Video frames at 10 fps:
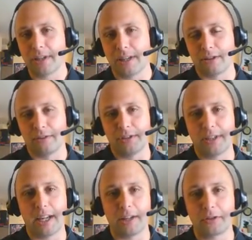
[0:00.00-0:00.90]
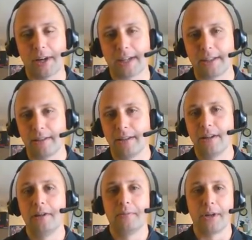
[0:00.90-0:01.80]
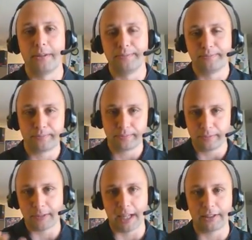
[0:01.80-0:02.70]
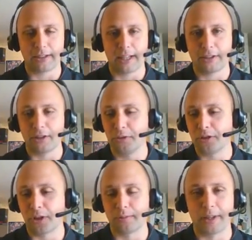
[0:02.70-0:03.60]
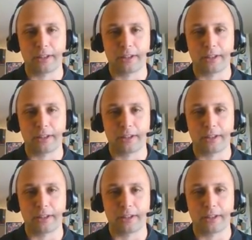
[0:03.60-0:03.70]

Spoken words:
I don't know if it's gaining traction, but that's the new term that's